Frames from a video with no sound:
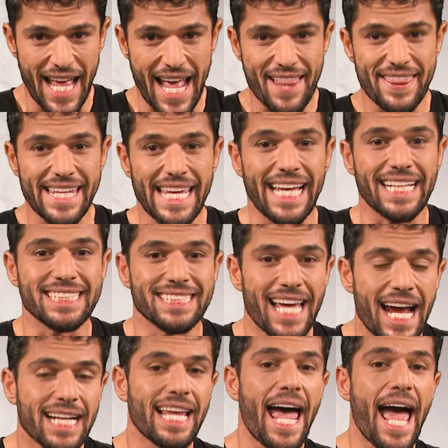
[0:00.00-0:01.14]
and the
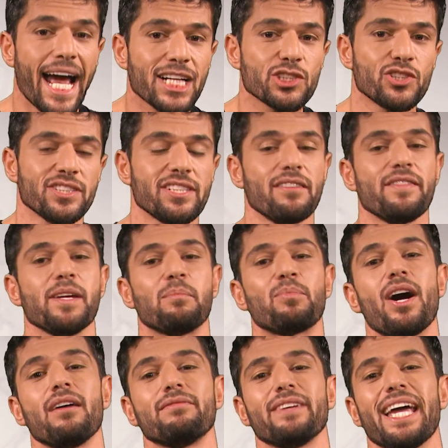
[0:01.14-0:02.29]
exact actions of their
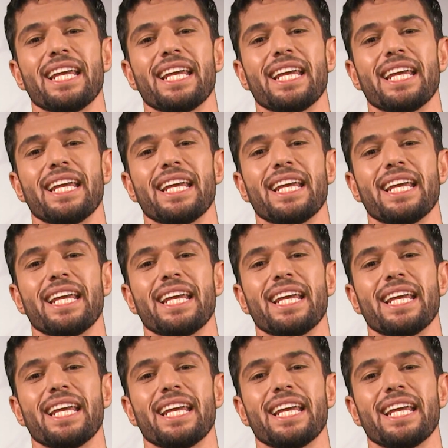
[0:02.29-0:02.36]
Prophet